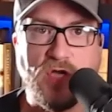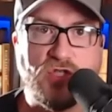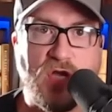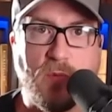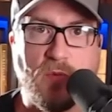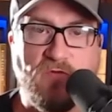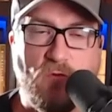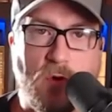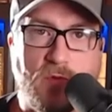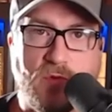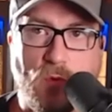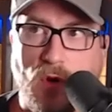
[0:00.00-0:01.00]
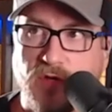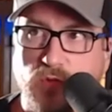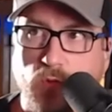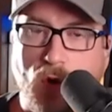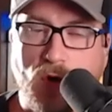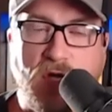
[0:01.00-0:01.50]
shape, or form through all these
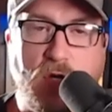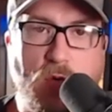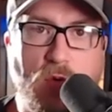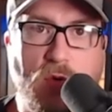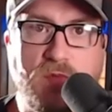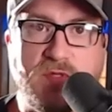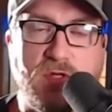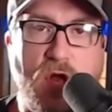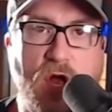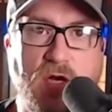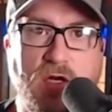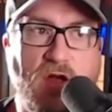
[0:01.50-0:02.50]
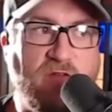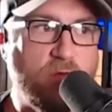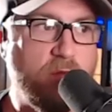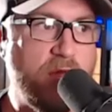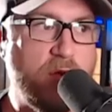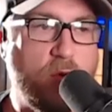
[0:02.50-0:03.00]
working groups and
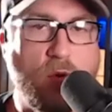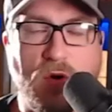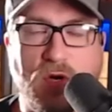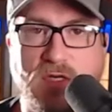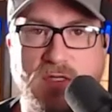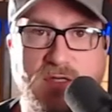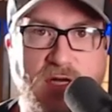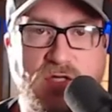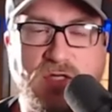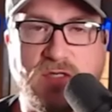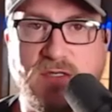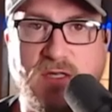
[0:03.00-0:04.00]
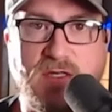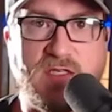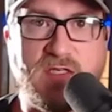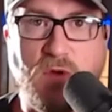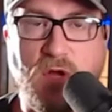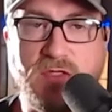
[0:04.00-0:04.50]
non-governmental organizations that they
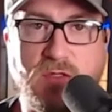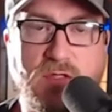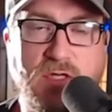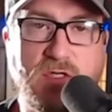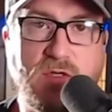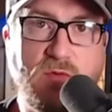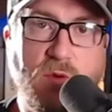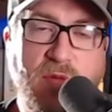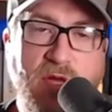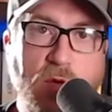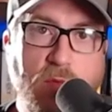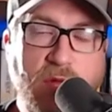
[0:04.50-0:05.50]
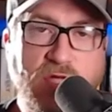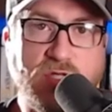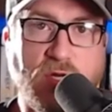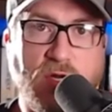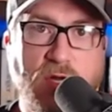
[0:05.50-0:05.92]
sponsor to do a bigger picture.